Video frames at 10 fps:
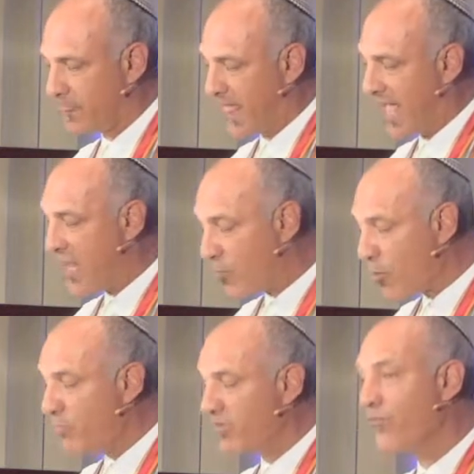and a
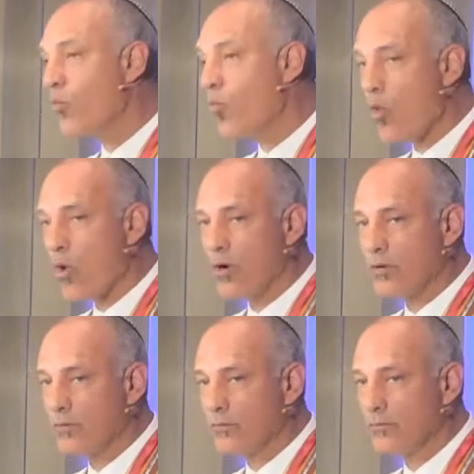moment for war
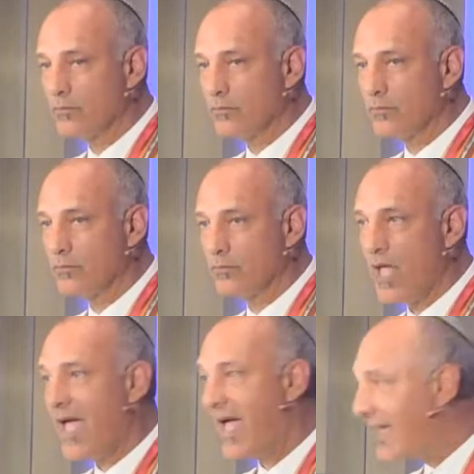
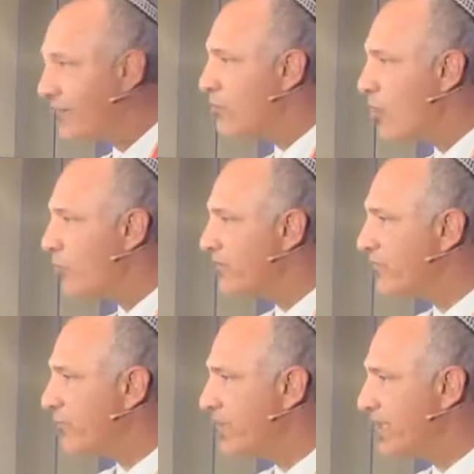and a moment
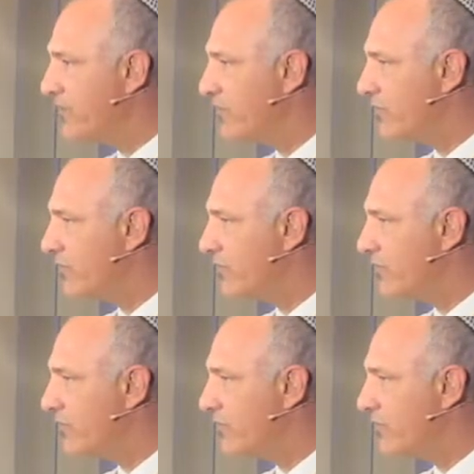for peace.